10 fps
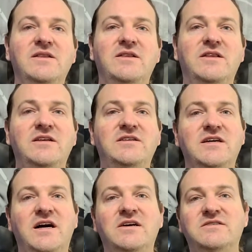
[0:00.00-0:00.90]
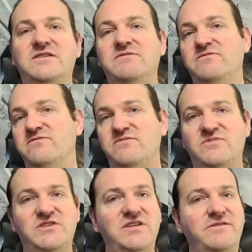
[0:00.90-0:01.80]
the dog
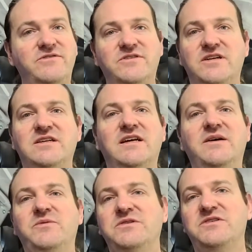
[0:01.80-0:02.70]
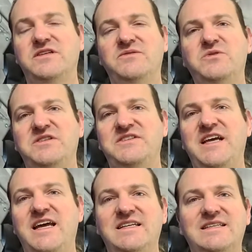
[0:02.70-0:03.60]
suffered. It was
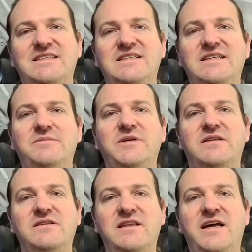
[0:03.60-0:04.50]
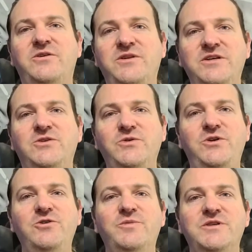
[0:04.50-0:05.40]
sad to see, but not only do
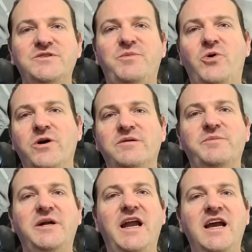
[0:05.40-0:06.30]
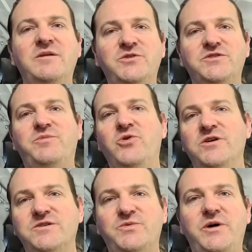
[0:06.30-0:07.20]
humans mourn, but animals mourn
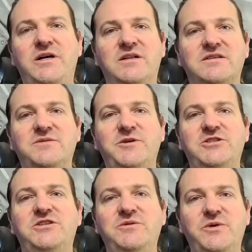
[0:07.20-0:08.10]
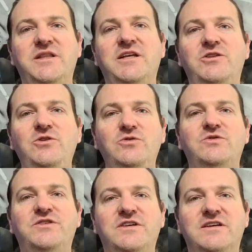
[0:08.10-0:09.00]
as well, especially when they
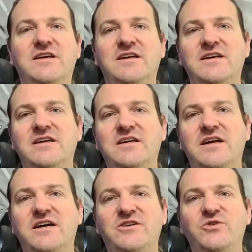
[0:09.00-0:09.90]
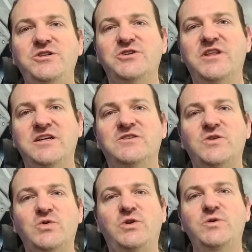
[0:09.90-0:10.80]
lose a creature that is
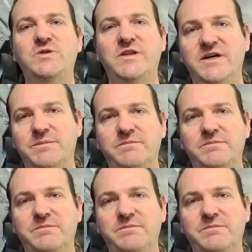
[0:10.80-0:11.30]
so close to them.